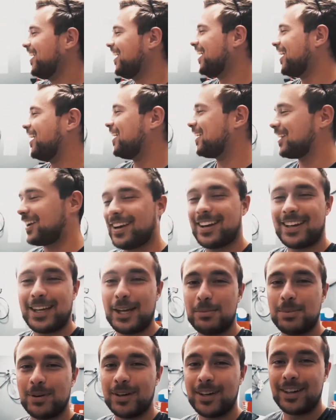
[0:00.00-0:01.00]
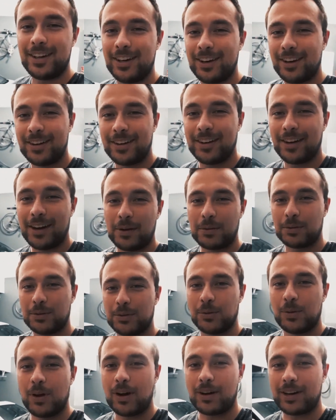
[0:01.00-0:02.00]
I gotta keep it in here. We'll do
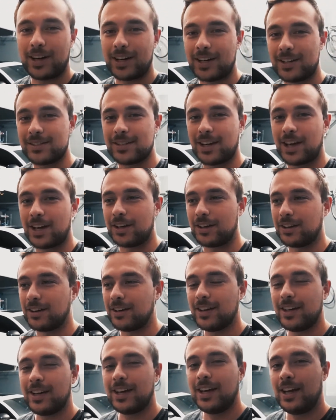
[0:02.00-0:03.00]
a walk around inside here.